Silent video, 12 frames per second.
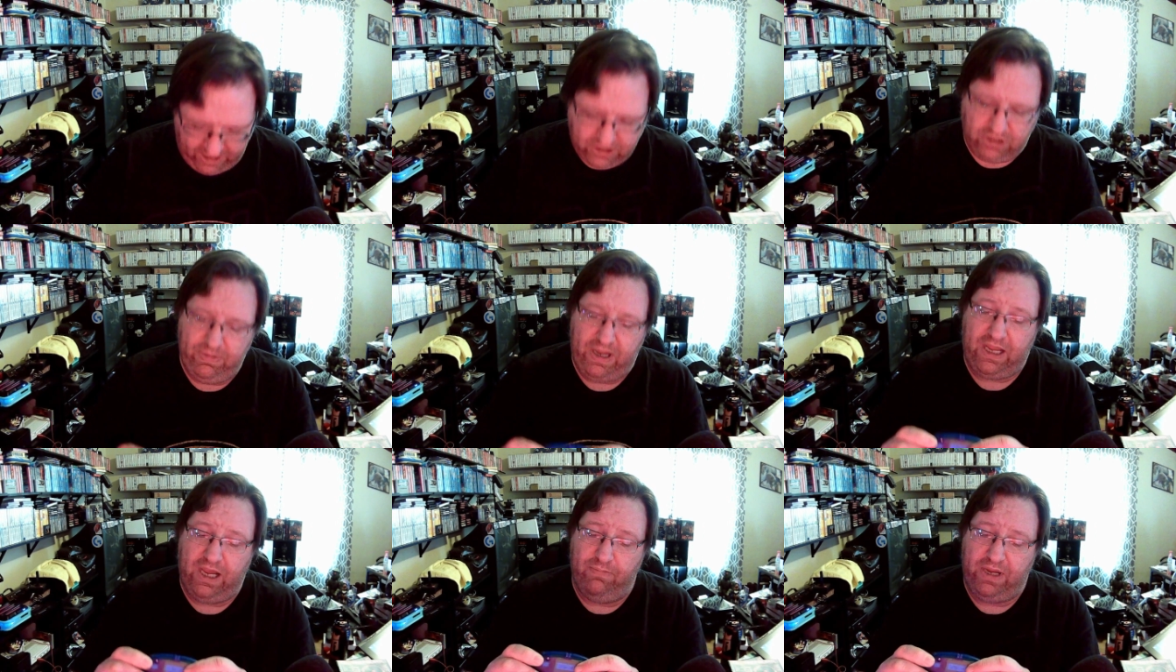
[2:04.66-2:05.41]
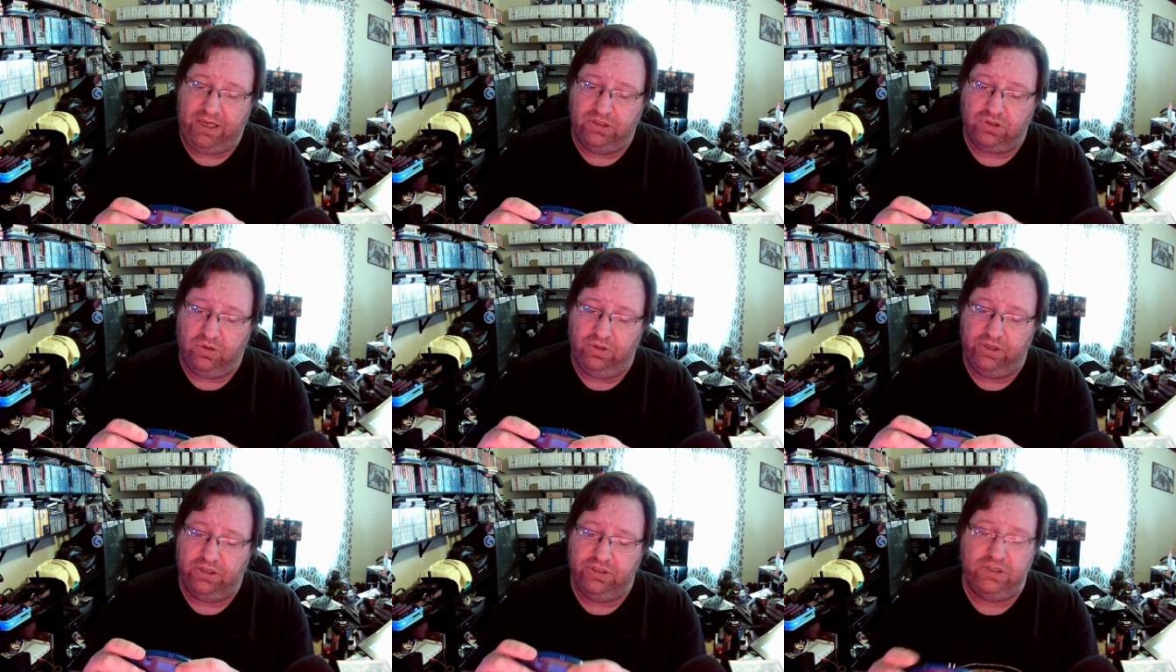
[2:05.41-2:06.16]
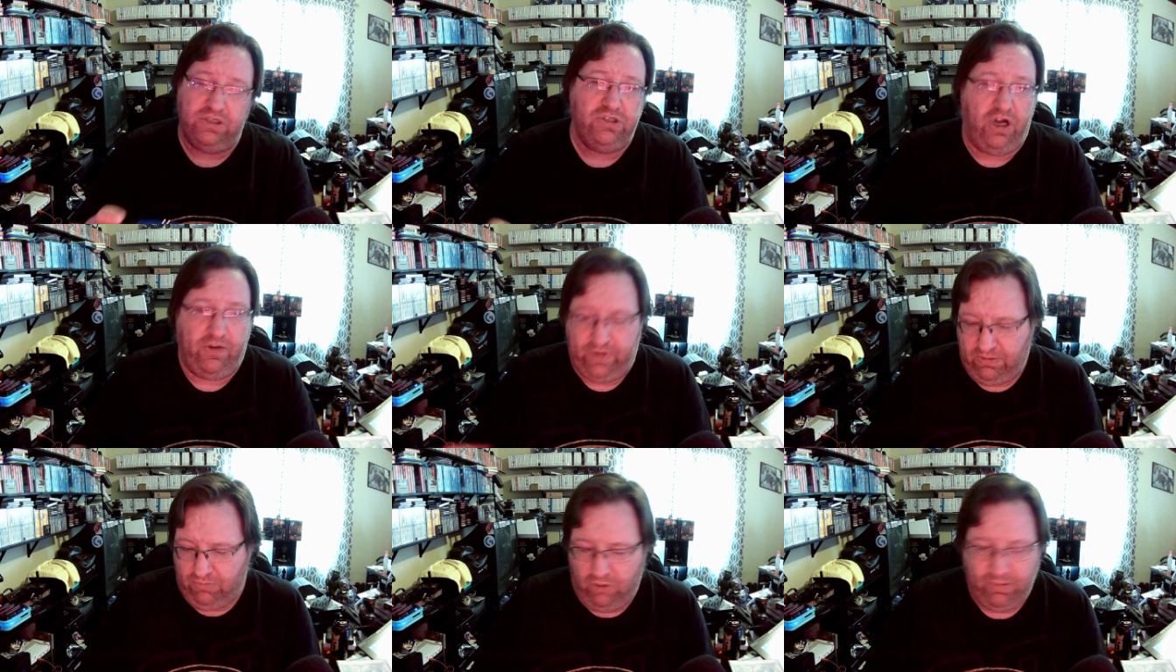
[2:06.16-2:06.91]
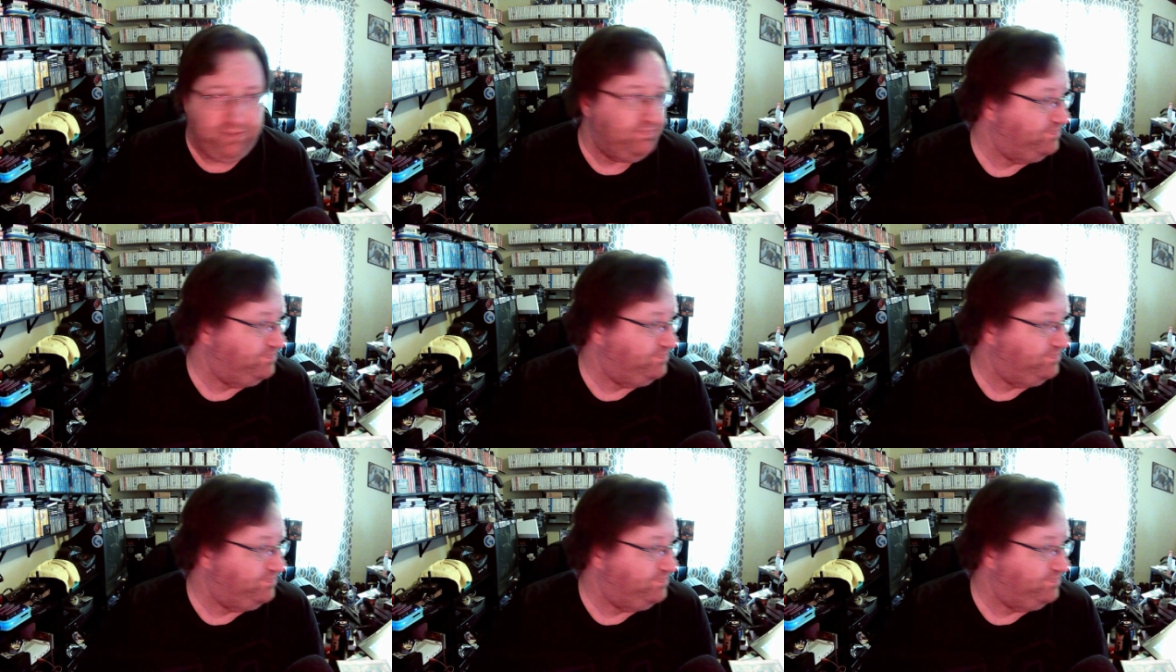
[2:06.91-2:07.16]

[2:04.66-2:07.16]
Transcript: to turn back on my controller here because it is off at the moment.